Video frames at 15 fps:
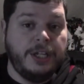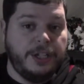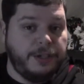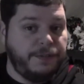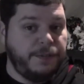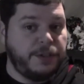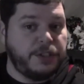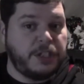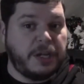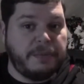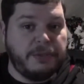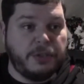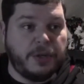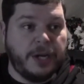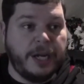your first
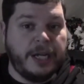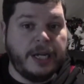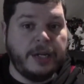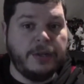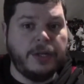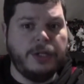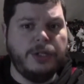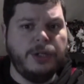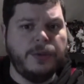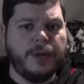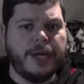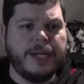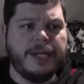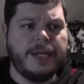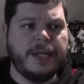time trying out a new
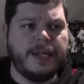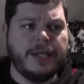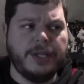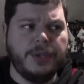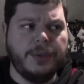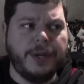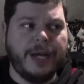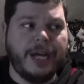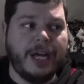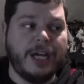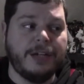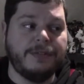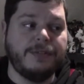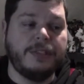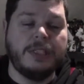idea that you
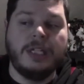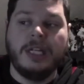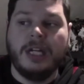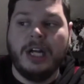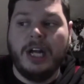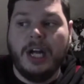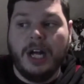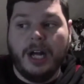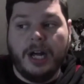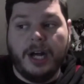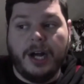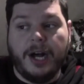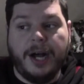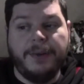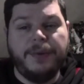have,
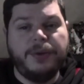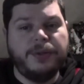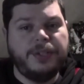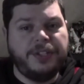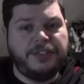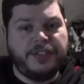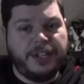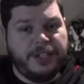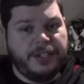I would only